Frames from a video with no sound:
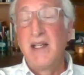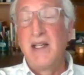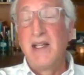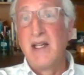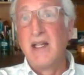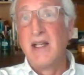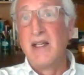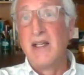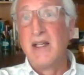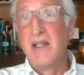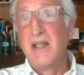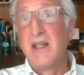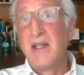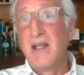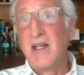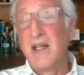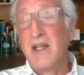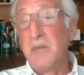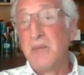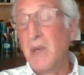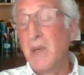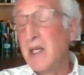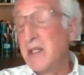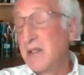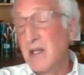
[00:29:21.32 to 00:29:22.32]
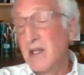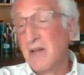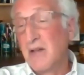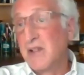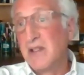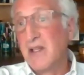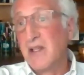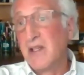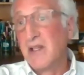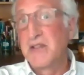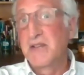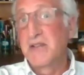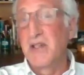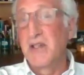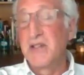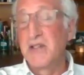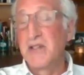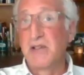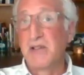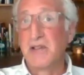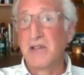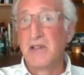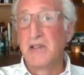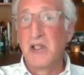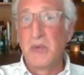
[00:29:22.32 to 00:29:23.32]
and might give the
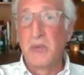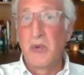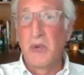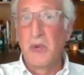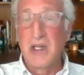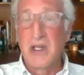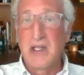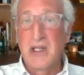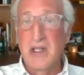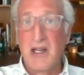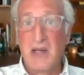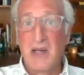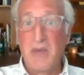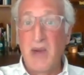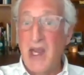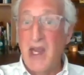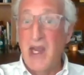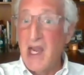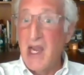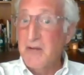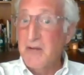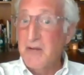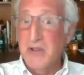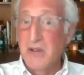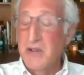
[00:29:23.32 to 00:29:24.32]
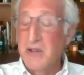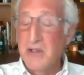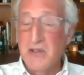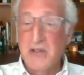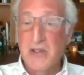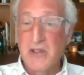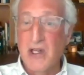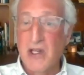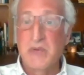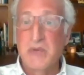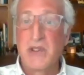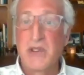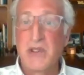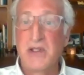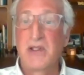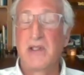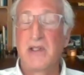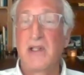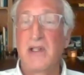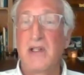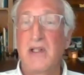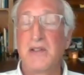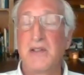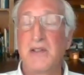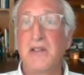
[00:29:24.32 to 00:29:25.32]
legislature a little more time after the judgment
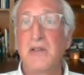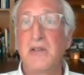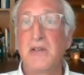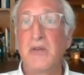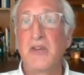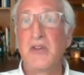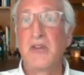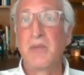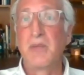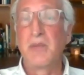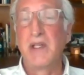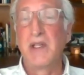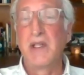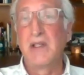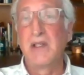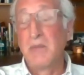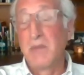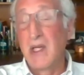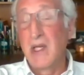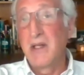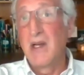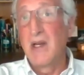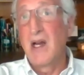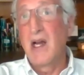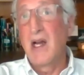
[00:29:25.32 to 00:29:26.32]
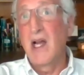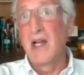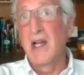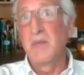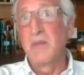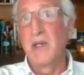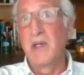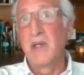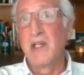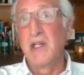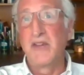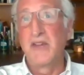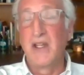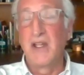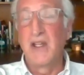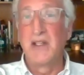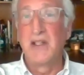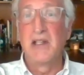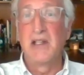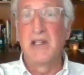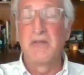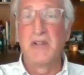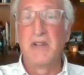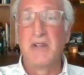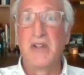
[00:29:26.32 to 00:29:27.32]
to do something. It might not. It might say
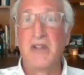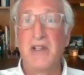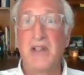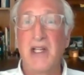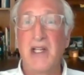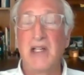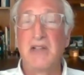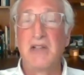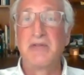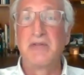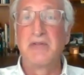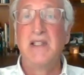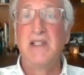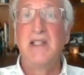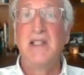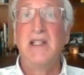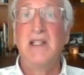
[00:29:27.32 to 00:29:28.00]
enough is enough.